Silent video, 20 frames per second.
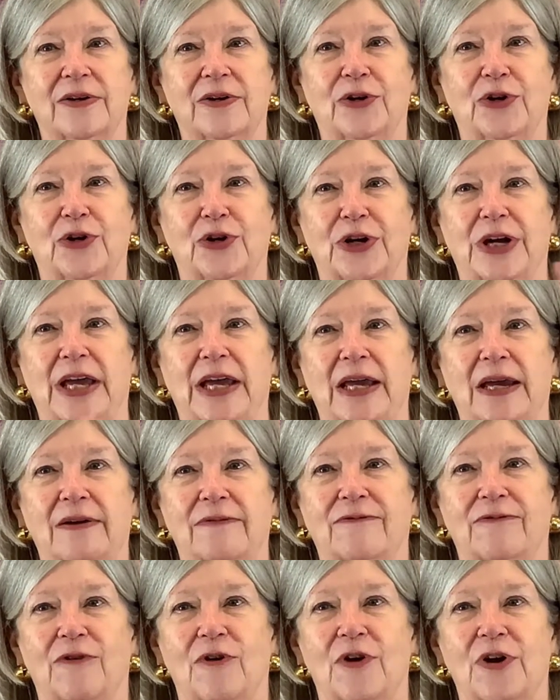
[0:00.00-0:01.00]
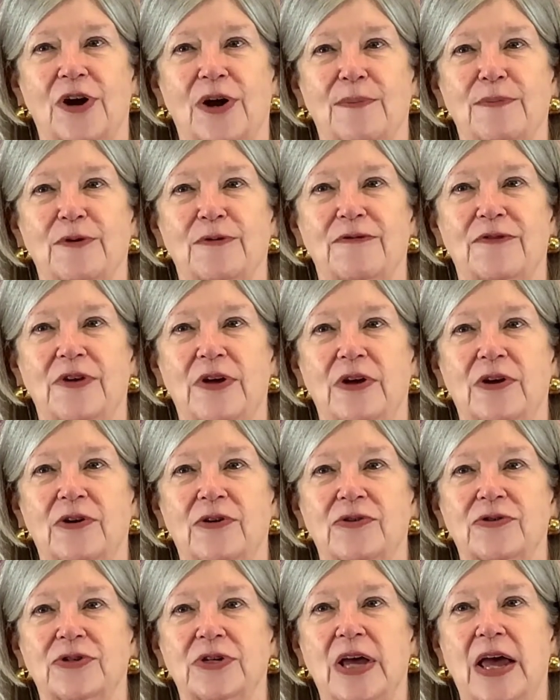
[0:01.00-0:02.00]
cooking for a number of
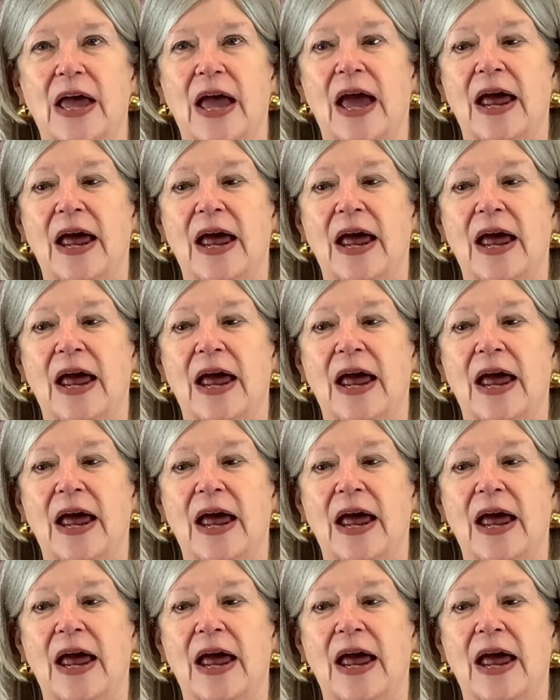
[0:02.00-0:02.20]
years.